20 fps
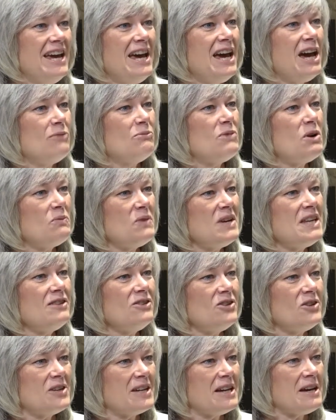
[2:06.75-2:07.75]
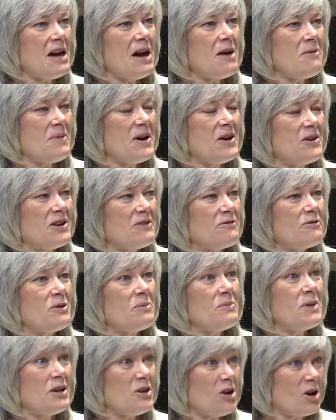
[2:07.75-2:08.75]
And when we look about it
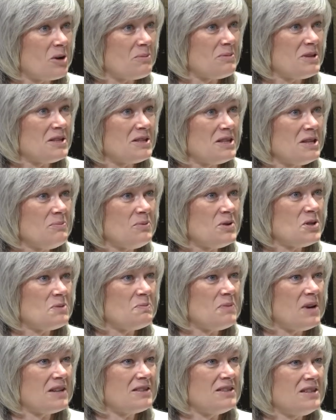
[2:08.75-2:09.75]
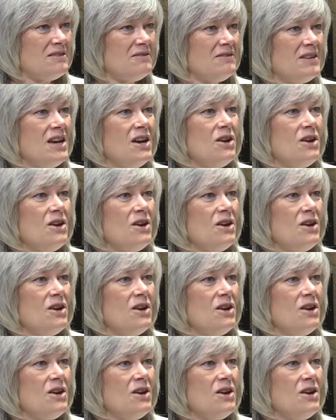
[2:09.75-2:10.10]
from an RBC perspective,